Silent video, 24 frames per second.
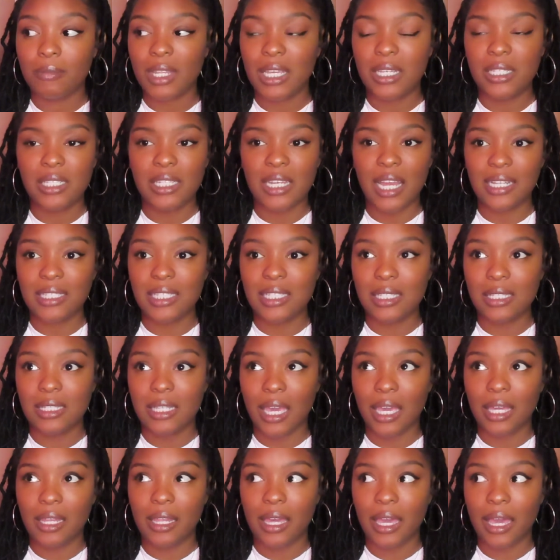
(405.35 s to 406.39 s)
It's not to
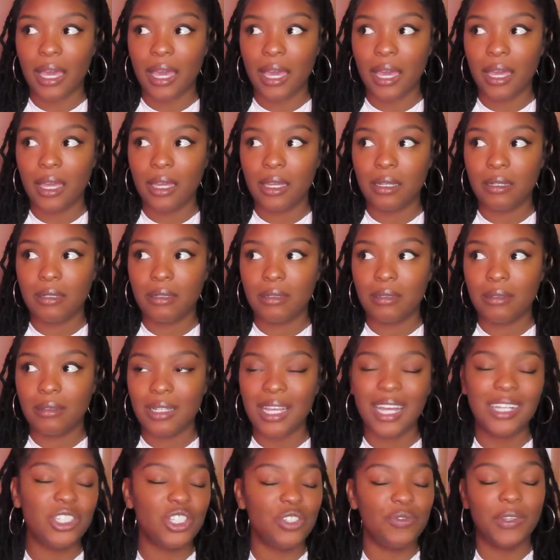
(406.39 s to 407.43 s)
say that,
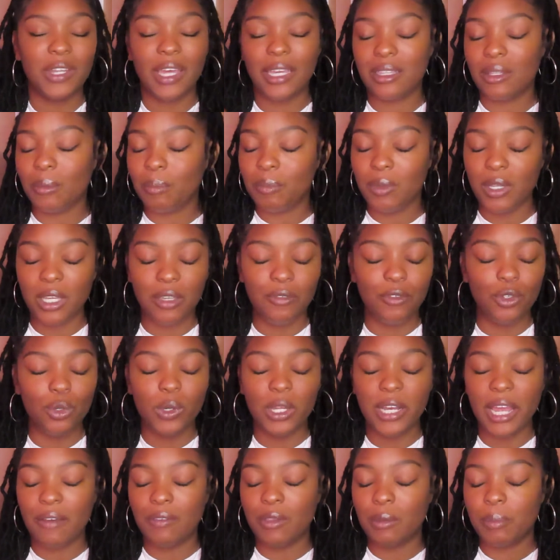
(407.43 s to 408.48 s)
I just feel like you
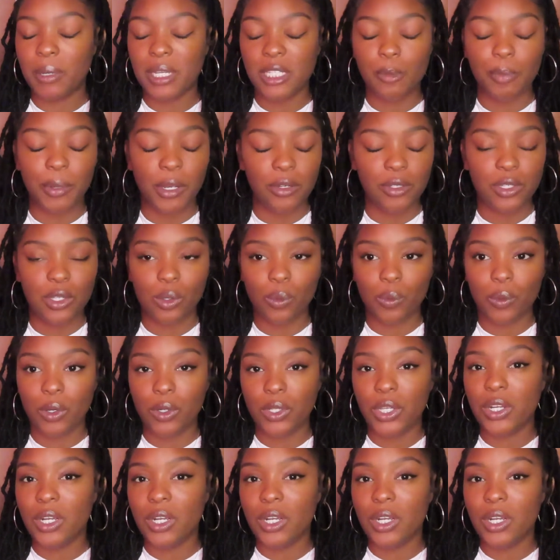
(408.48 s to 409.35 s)
could have the best parents in the world,